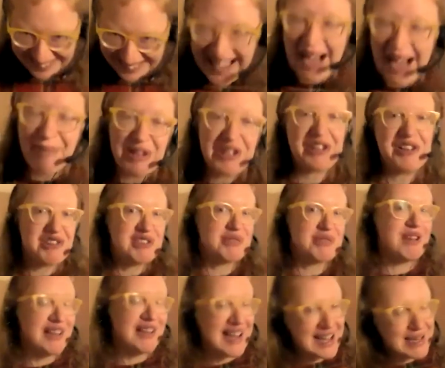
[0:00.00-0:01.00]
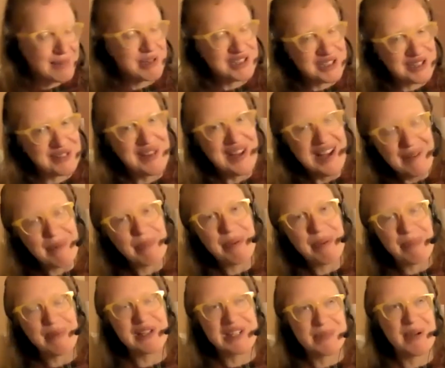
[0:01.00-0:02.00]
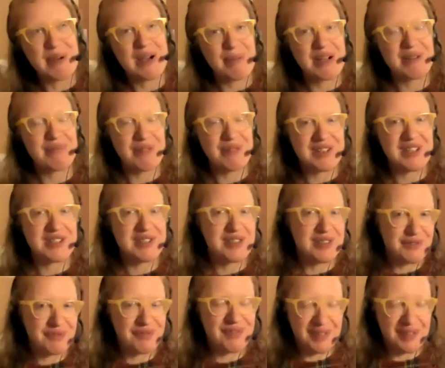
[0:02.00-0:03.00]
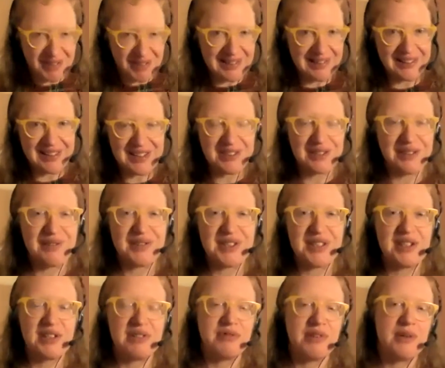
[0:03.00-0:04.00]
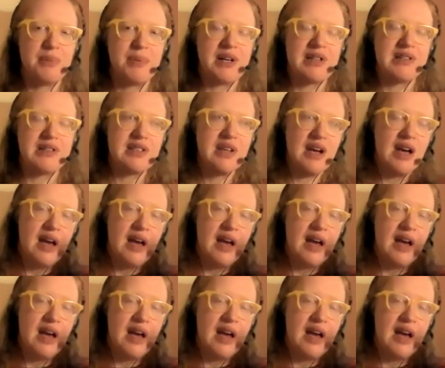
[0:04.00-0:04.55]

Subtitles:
I mean, you can use real animals too, but people experiment with these sort of cuddly sort of seal robots.